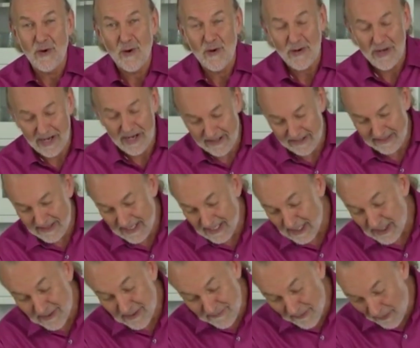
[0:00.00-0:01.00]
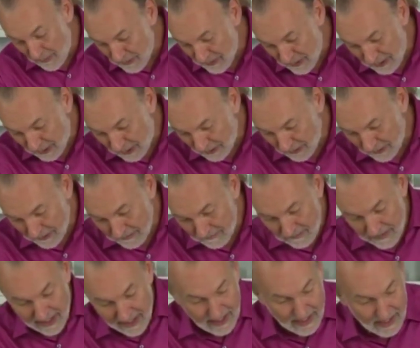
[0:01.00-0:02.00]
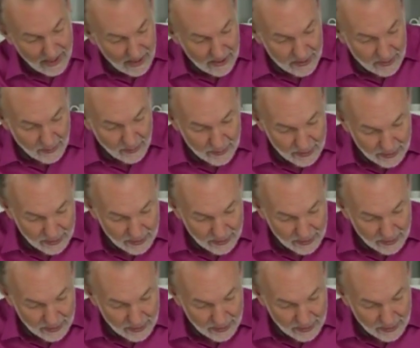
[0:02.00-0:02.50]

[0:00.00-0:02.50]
hold anything. It's very secure. So you're